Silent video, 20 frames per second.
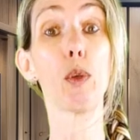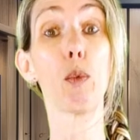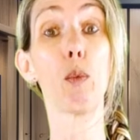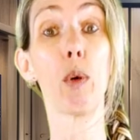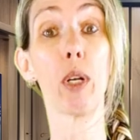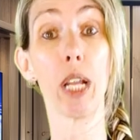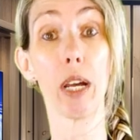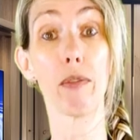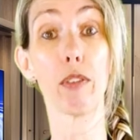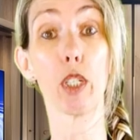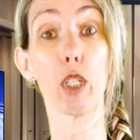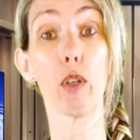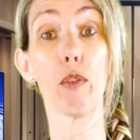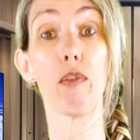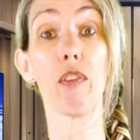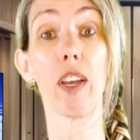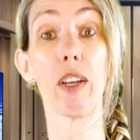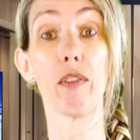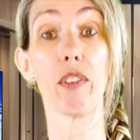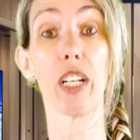whatever your
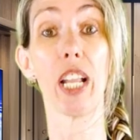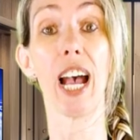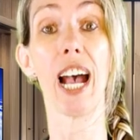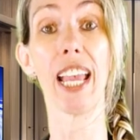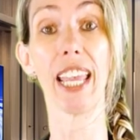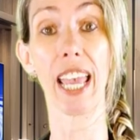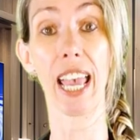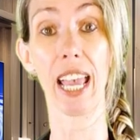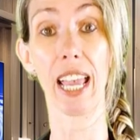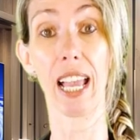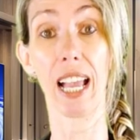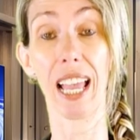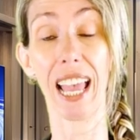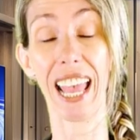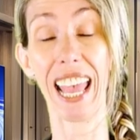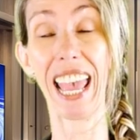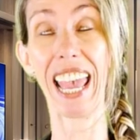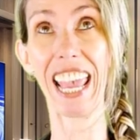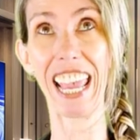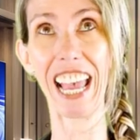favorite
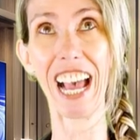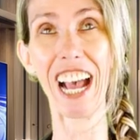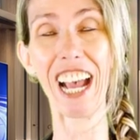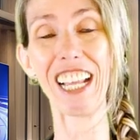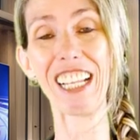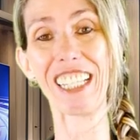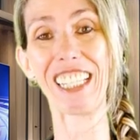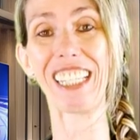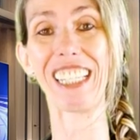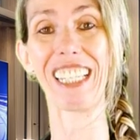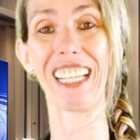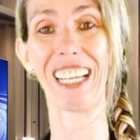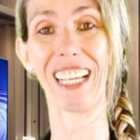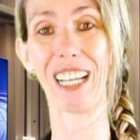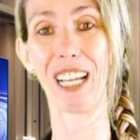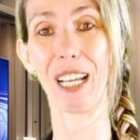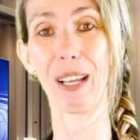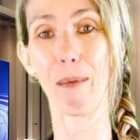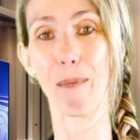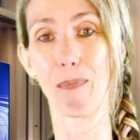AI
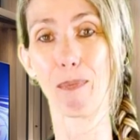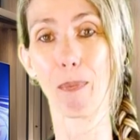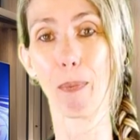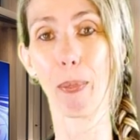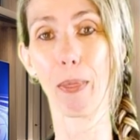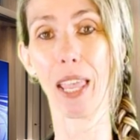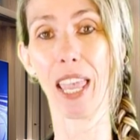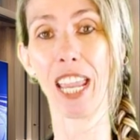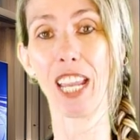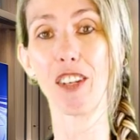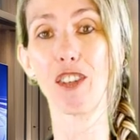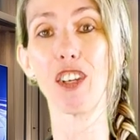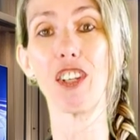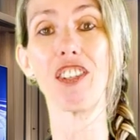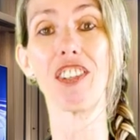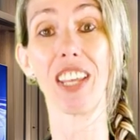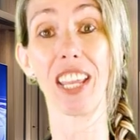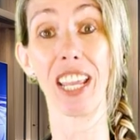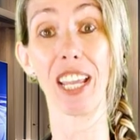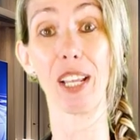
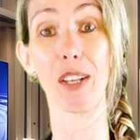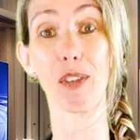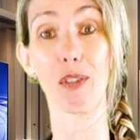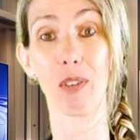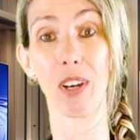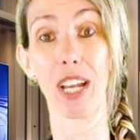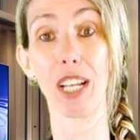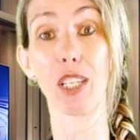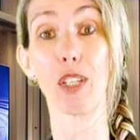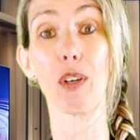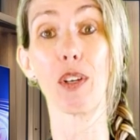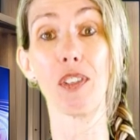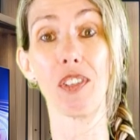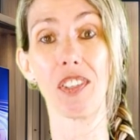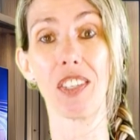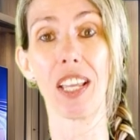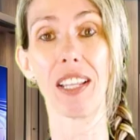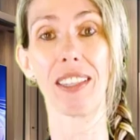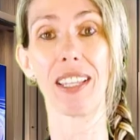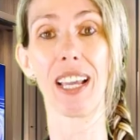agent is, right? You can
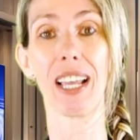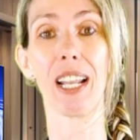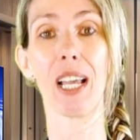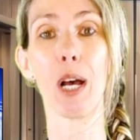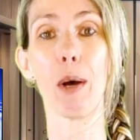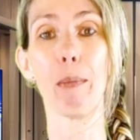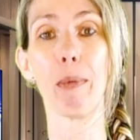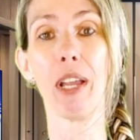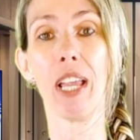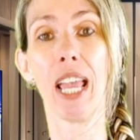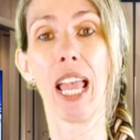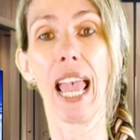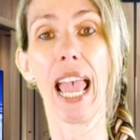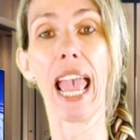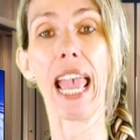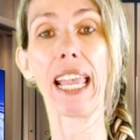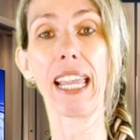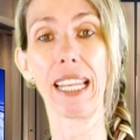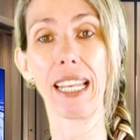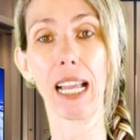set that up
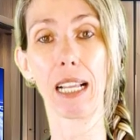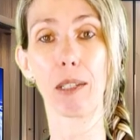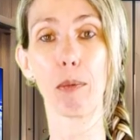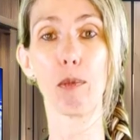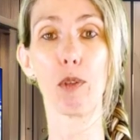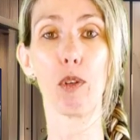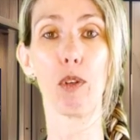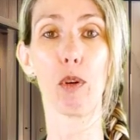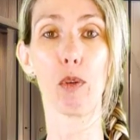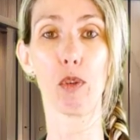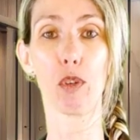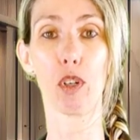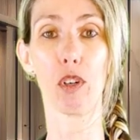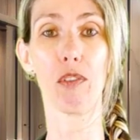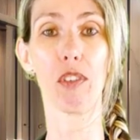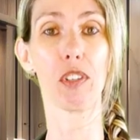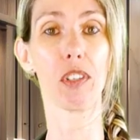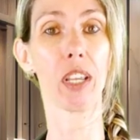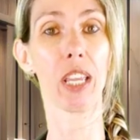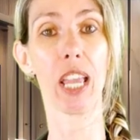and connect them to those
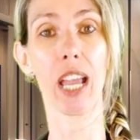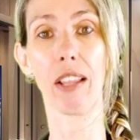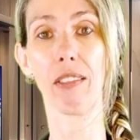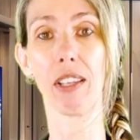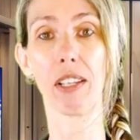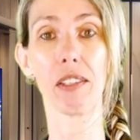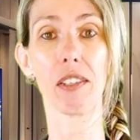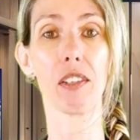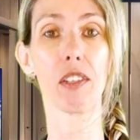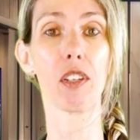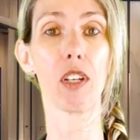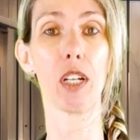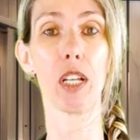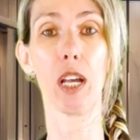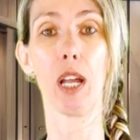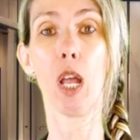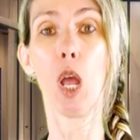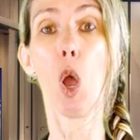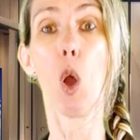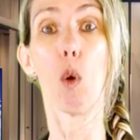servers. Again, this is
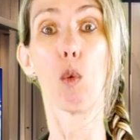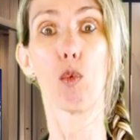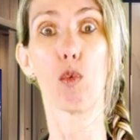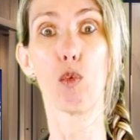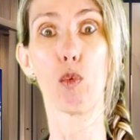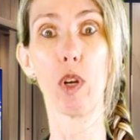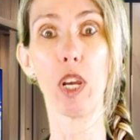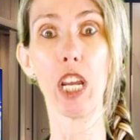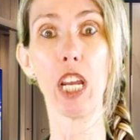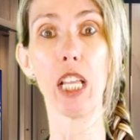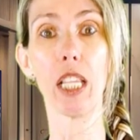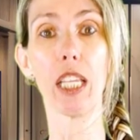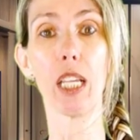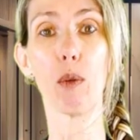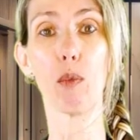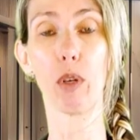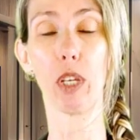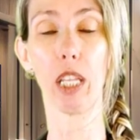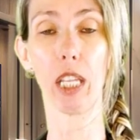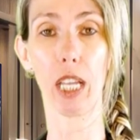gonna
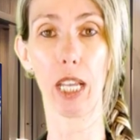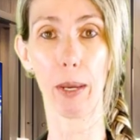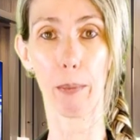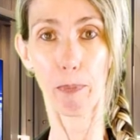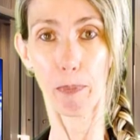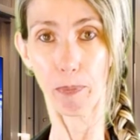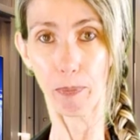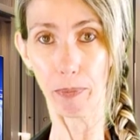really